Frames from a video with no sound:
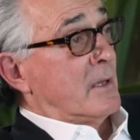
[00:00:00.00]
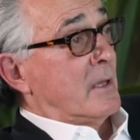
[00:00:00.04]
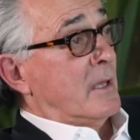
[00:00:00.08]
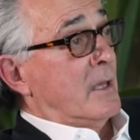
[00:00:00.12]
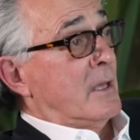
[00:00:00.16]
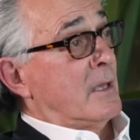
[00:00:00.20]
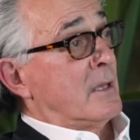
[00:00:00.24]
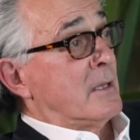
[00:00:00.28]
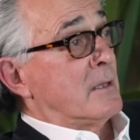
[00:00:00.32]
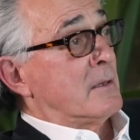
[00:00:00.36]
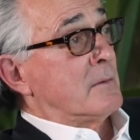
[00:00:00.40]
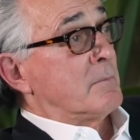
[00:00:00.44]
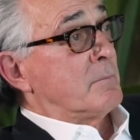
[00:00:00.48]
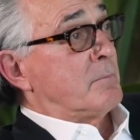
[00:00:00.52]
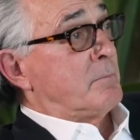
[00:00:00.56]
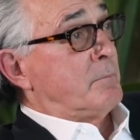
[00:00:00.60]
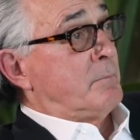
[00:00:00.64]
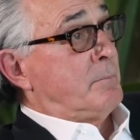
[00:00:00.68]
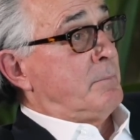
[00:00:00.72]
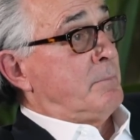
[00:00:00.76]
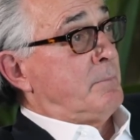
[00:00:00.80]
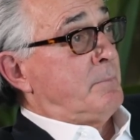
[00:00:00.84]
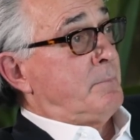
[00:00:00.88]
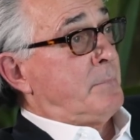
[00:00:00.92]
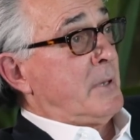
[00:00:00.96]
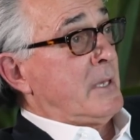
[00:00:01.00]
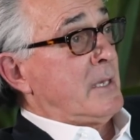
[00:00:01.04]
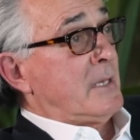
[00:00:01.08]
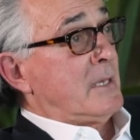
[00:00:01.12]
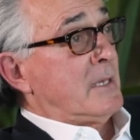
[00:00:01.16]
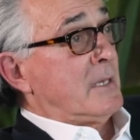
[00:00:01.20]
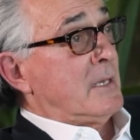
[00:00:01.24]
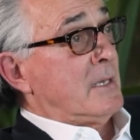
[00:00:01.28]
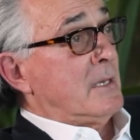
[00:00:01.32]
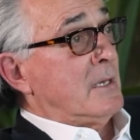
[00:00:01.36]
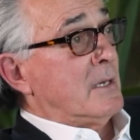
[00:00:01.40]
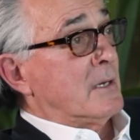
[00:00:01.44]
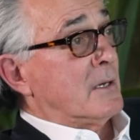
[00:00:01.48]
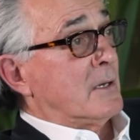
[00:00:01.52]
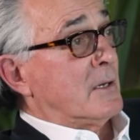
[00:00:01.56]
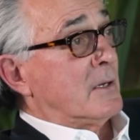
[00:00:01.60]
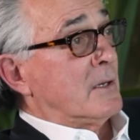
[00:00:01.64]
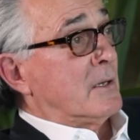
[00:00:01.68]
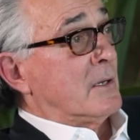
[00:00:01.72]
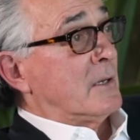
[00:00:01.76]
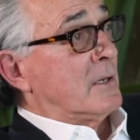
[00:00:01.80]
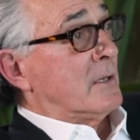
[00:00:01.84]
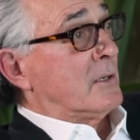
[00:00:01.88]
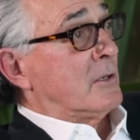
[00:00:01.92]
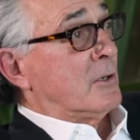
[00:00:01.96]
and B,
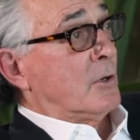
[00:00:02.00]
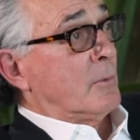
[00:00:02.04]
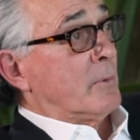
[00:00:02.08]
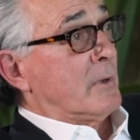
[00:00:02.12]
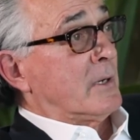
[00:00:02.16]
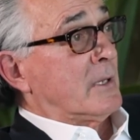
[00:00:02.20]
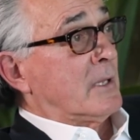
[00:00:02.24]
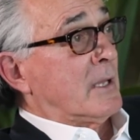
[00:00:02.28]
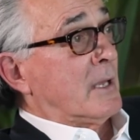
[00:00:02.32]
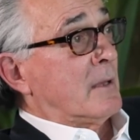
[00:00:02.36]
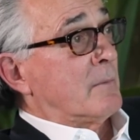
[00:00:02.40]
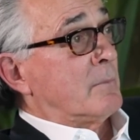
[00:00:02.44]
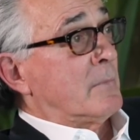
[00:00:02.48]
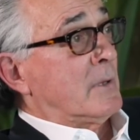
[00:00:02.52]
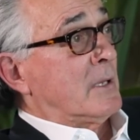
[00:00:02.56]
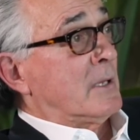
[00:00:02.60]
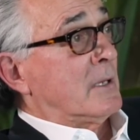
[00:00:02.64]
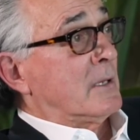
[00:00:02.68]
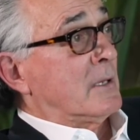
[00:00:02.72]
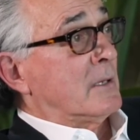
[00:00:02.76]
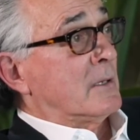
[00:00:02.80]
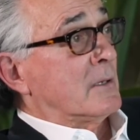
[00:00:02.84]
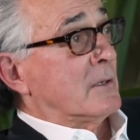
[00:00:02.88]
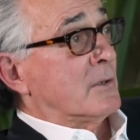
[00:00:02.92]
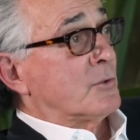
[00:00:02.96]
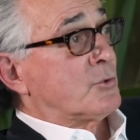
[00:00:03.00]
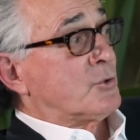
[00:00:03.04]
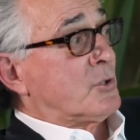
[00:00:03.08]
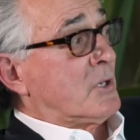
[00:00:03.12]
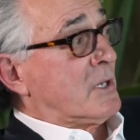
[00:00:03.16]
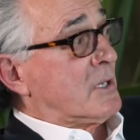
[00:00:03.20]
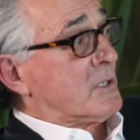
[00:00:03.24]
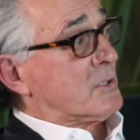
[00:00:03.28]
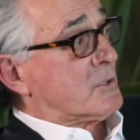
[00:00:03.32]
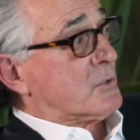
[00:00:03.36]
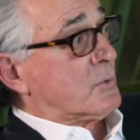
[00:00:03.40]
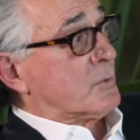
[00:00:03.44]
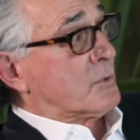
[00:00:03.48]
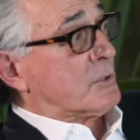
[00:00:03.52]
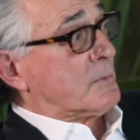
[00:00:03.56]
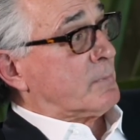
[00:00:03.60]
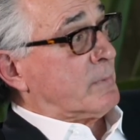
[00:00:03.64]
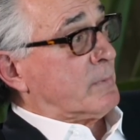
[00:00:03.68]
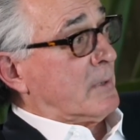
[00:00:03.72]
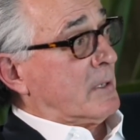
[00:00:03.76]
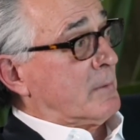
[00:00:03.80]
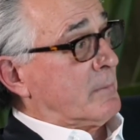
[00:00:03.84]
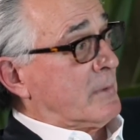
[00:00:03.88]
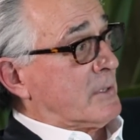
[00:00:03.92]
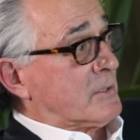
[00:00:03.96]
nobody gave me a chance to
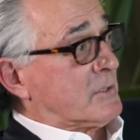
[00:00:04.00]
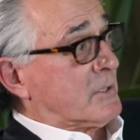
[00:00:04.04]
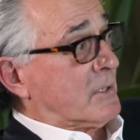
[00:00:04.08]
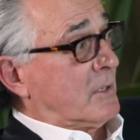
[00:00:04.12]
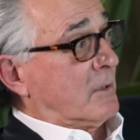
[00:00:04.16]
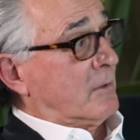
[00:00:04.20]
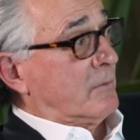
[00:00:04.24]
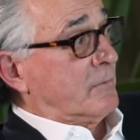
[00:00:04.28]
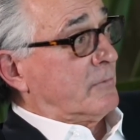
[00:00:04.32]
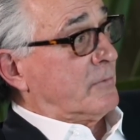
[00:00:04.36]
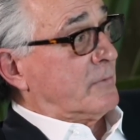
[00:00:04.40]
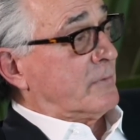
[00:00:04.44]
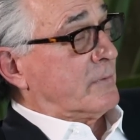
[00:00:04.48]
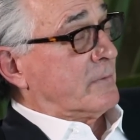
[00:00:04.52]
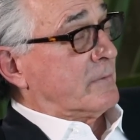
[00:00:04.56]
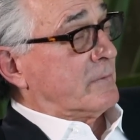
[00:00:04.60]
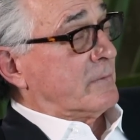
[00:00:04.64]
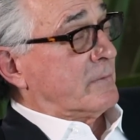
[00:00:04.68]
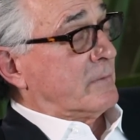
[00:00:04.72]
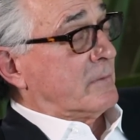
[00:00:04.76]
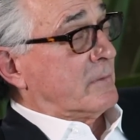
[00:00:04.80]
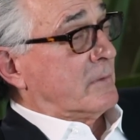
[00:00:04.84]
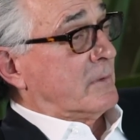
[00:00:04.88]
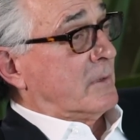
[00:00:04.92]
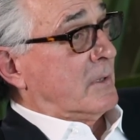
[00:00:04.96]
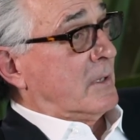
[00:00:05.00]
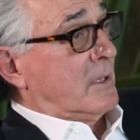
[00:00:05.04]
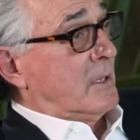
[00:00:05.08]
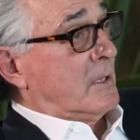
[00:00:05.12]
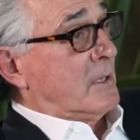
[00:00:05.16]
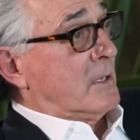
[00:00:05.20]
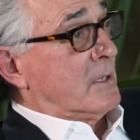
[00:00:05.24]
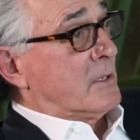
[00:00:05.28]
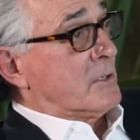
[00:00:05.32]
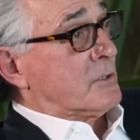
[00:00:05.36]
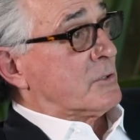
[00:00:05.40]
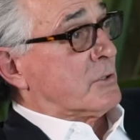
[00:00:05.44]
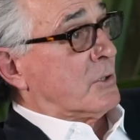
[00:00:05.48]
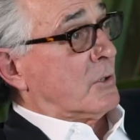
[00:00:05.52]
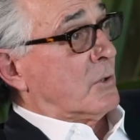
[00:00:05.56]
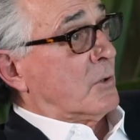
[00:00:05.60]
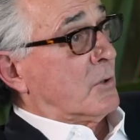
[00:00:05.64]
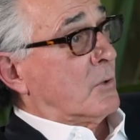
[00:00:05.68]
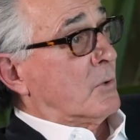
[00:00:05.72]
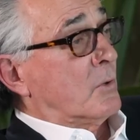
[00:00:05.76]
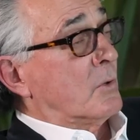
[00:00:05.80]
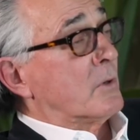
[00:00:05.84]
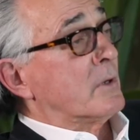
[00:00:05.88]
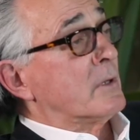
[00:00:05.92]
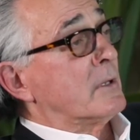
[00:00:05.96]
explain myself.
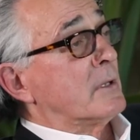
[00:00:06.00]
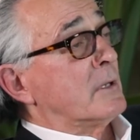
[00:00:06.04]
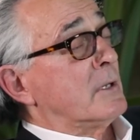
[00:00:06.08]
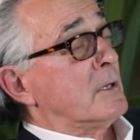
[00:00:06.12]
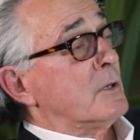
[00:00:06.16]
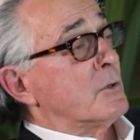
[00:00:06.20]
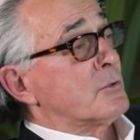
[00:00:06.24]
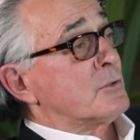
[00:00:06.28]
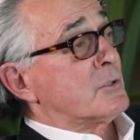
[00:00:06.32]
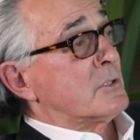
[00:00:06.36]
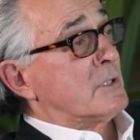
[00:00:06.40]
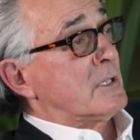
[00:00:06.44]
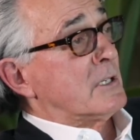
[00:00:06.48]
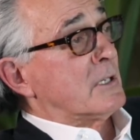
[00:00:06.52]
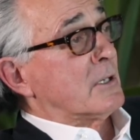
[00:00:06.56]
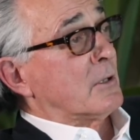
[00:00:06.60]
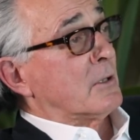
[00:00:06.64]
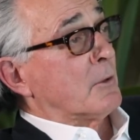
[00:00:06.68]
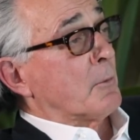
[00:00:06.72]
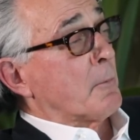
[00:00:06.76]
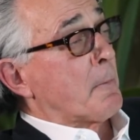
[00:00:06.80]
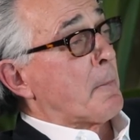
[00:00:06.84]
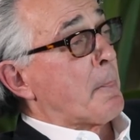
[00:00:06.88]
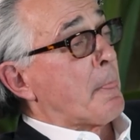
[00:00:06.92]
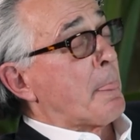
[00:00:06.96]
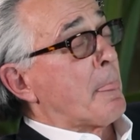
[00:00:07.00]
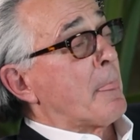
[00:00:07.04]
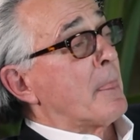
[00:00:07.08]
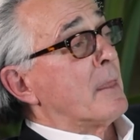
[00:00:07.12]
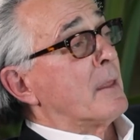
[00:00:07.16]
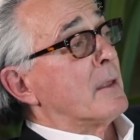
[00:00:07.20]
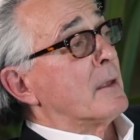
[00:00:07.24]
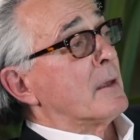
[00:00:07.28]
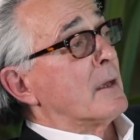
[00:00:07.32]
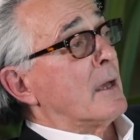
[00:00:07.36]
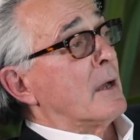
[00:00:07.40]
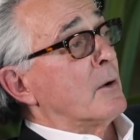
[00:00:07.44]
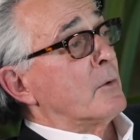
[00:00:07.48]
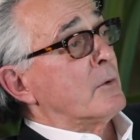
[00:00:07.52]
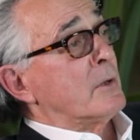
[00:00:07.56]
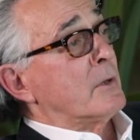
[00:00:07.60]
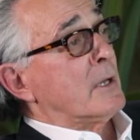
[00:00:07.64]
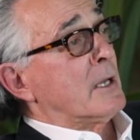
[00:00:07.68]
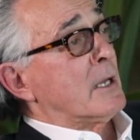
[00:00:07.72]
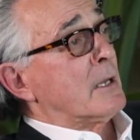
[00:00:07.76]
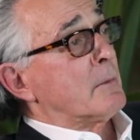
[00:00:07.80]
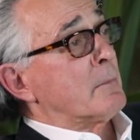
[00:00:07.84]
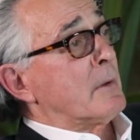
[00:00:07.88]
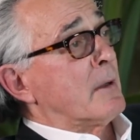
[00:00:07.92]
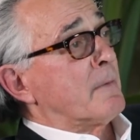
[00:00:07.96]
So here's the deal. I'm going to
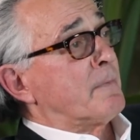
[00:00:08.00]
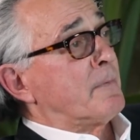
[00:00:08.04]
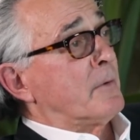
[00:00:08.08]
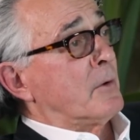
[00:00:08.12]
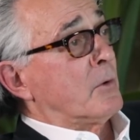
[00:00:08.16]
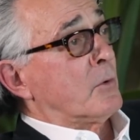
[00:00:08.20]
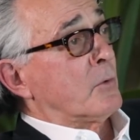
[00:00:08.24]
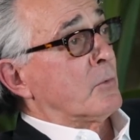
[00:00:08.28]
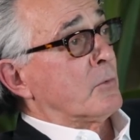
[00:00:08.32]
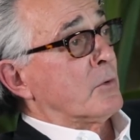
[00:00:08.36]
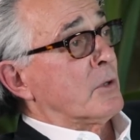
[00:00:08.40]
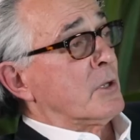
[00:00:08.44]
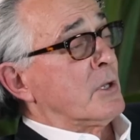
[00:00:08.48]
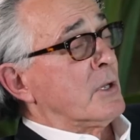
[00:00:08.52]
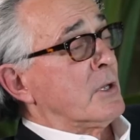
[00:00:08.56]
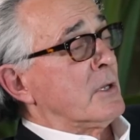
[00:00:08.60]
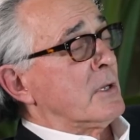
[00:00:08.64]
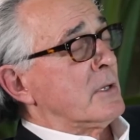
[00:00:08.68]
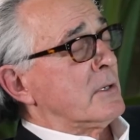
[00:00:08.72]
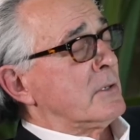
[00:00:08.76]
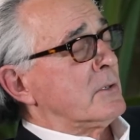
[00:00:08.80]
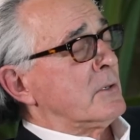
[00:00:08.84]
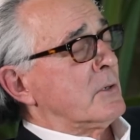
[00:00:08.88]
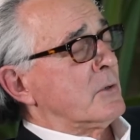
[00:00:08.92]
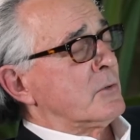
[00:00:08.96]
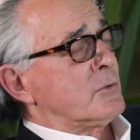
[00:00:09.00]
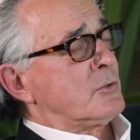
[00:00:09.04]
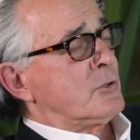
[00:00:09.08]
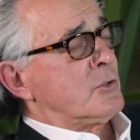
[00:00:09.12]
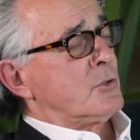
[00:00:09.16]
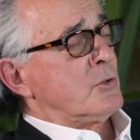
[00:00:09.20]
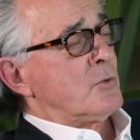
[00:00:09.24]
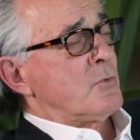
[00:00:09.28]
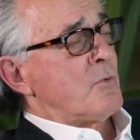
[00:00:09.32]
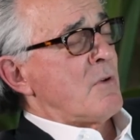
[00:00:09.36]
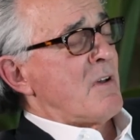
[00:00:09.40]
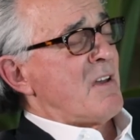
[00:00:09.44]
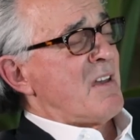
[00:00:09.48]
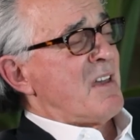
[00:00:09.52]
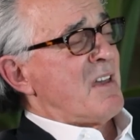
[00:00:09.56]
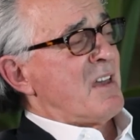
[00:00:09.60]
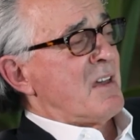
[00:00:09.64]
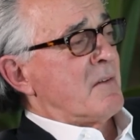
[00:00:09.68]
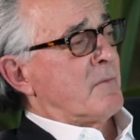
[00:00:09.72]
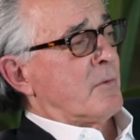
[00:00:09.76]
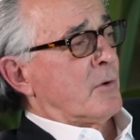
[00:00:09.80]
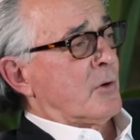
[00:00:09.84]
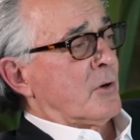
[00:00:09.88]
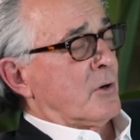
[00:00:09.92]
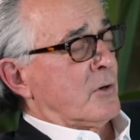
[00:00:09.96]
hang up my phone. Don't you
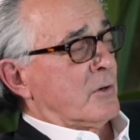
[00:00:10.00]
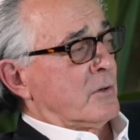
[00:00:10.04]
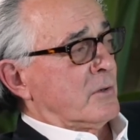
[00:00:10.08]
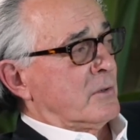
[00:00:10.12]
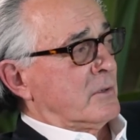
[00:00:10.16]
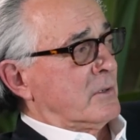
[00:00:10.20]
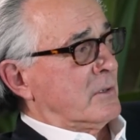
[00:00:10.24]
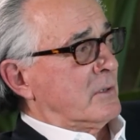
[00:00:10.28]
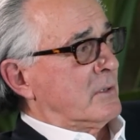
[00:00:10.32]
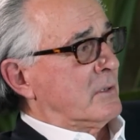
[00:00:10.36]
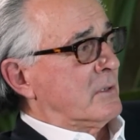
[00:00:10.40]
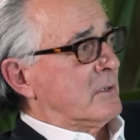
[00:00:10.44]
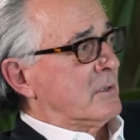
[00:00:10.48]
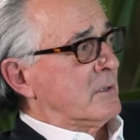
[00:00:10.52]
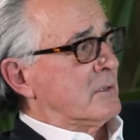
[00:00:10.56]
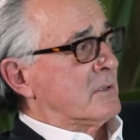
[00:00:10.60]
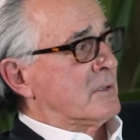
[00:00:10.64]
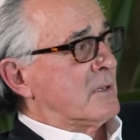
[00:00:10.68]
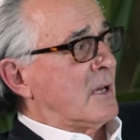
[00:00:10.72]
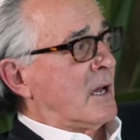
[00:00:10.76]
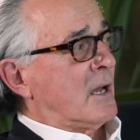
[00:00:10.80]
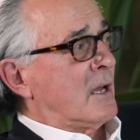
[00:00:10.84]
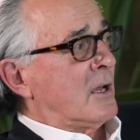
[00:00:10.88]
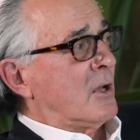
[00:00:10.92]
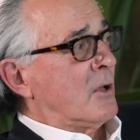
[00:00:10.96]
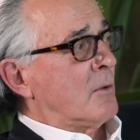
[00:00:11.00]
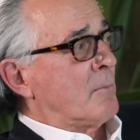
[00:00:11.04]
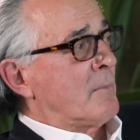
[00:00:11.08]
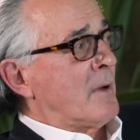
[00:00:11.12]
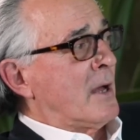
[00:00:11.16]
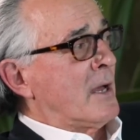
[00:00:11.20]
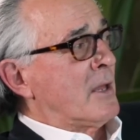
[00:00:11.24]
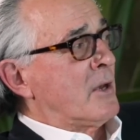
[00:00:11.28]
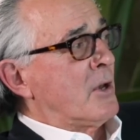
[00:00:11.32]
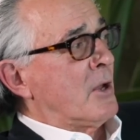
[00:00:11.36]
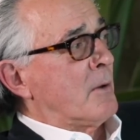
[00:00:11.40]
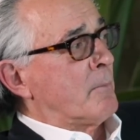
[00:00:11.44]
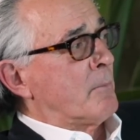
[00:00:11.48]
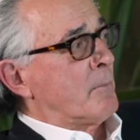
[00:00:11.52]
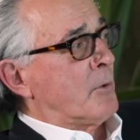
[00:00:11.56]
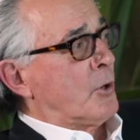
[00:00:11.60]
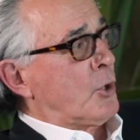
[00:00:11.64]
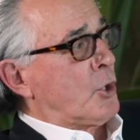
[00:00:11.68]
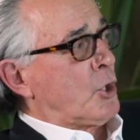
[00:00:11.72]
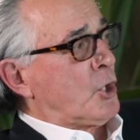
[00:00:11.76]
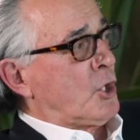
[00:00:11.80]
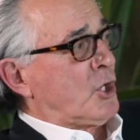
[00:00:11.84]
ever dial my number